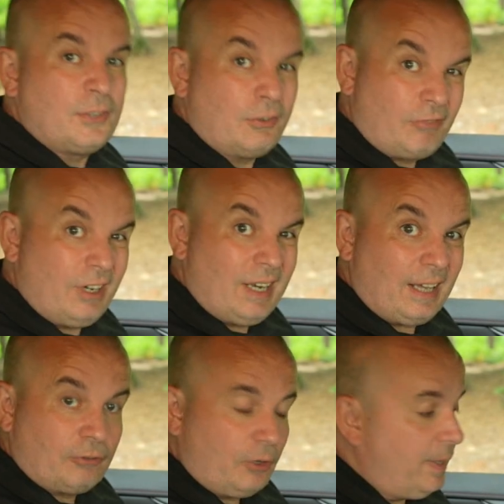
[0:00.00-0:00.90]
So rear
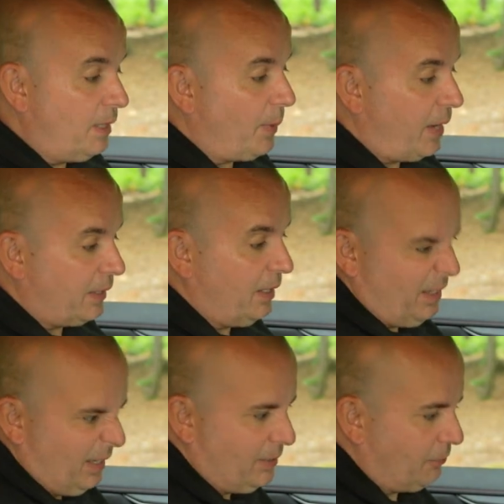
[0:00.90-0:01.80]
leg room in the back
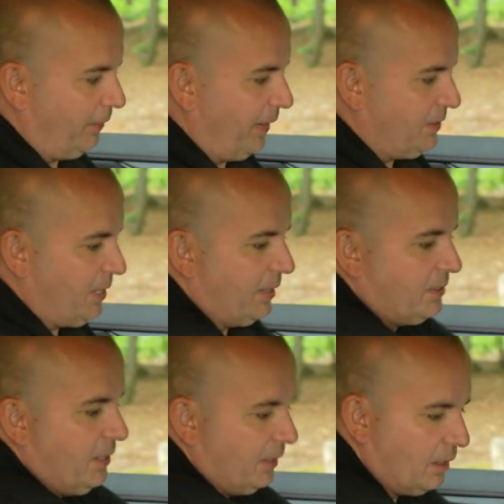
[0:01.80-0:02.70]
here is
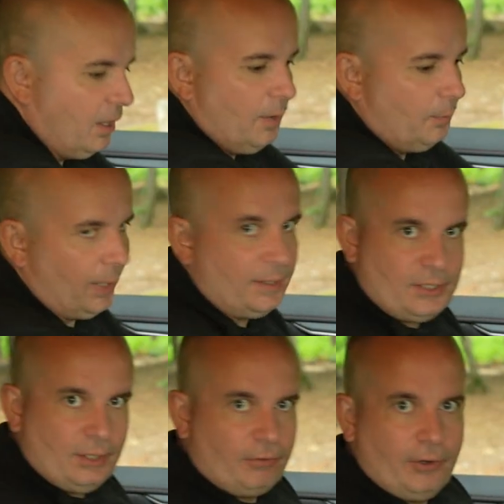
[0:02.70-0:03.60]
fantastic.
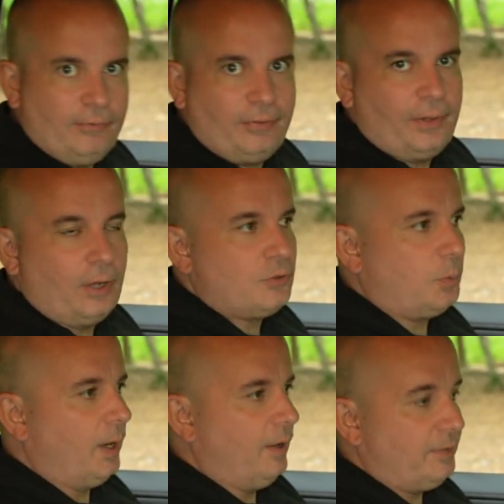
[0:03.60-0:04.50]
Plenty of room for those
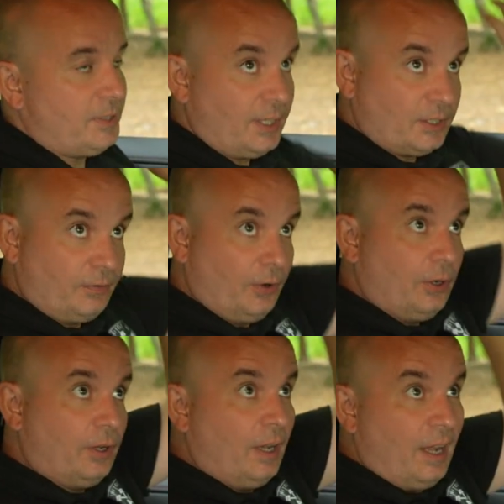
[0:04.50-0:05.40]
well over 6 foot,
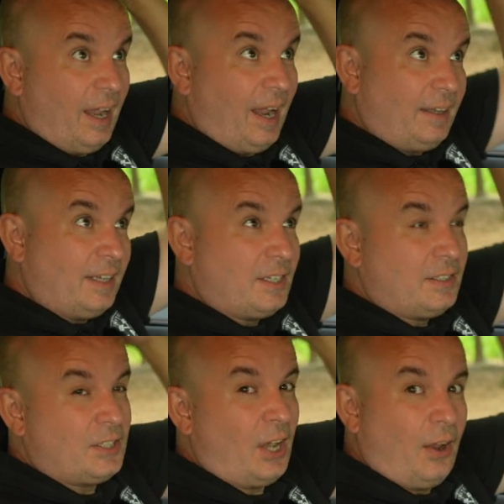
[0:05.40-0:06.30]
and there's a
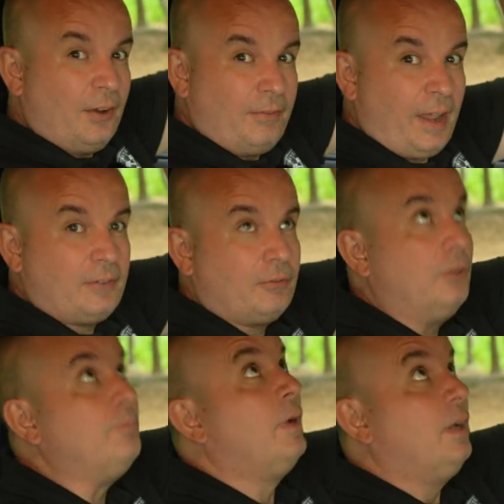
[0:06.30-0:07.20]
ton of
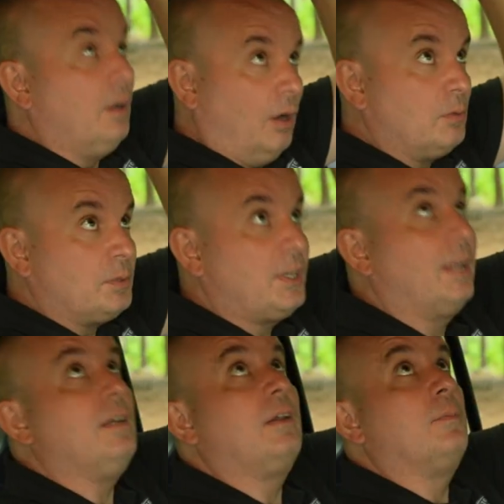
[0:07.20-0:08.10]
headroom. I would say
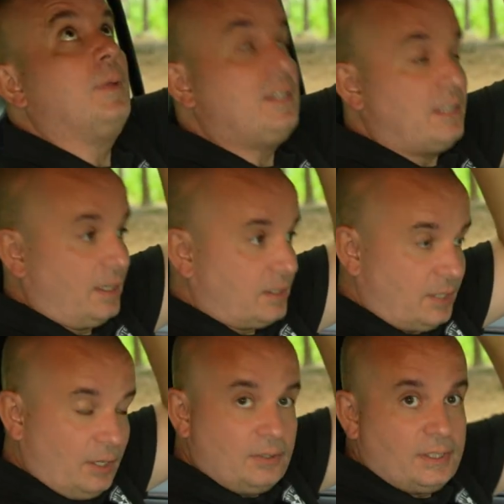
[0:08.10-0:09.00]
you could be
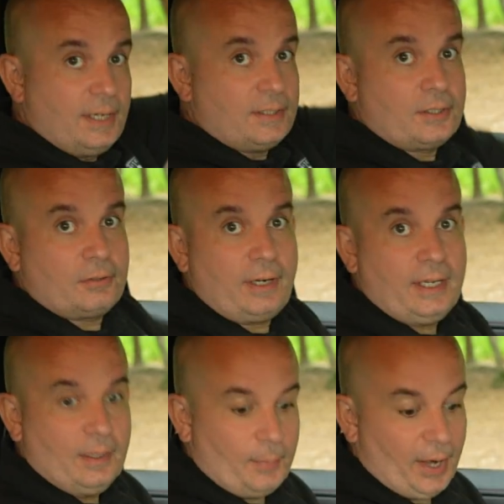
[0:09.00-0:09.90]
6'2", 6'3",
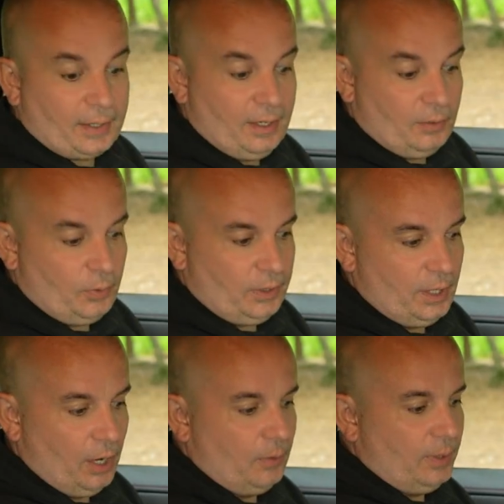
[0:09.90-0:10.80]
in the back here with no